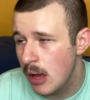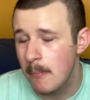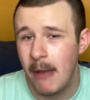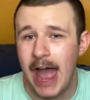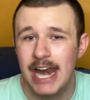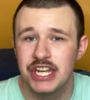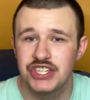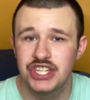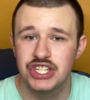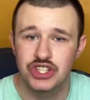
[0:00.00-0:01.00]

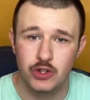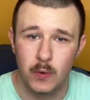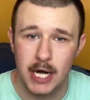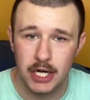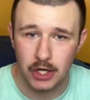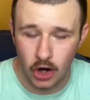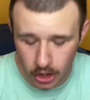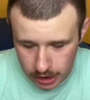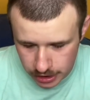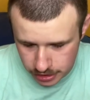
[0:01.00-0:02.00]
Madison Square
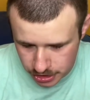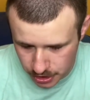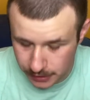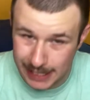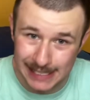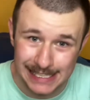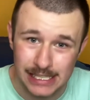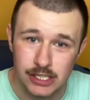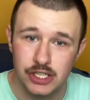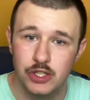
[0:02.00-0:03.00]
Garden, so they
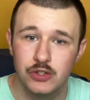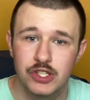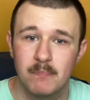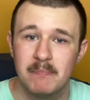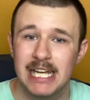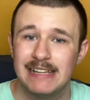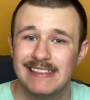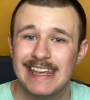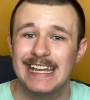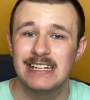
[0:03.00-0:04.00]
needed to do some big
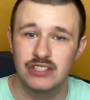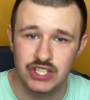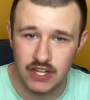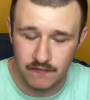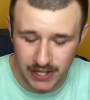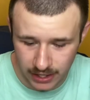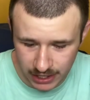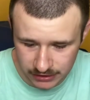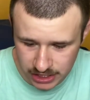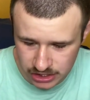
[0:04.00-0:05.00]
things to fill
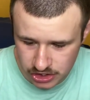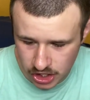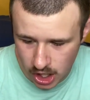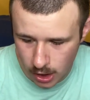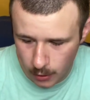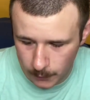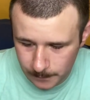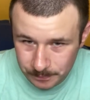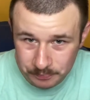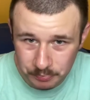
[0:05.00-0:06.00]
out the show.
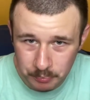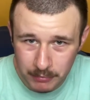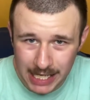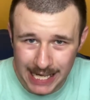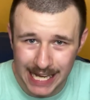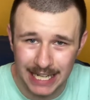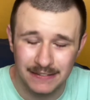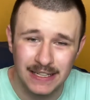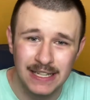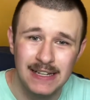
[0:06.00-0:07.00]

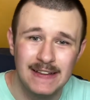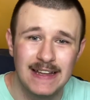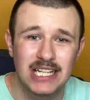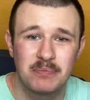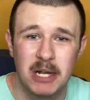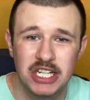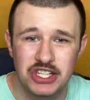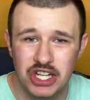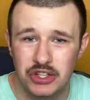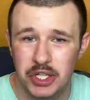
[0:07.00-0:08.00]
And that's
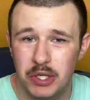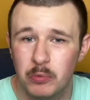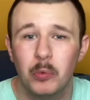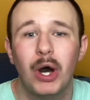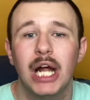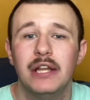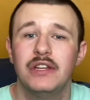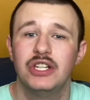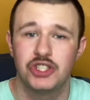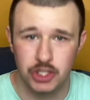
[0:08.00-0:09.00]
basically what
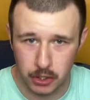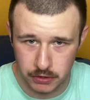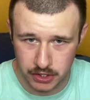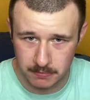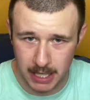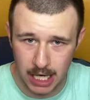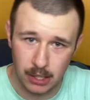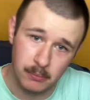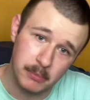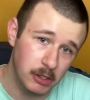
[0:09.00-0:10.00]
this show's
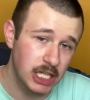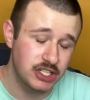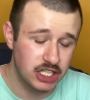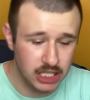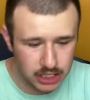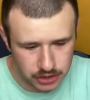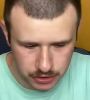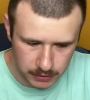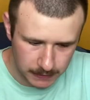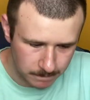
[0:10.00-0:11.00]
about. But let's get
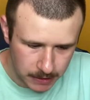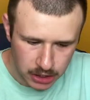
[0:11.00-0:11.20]
into it.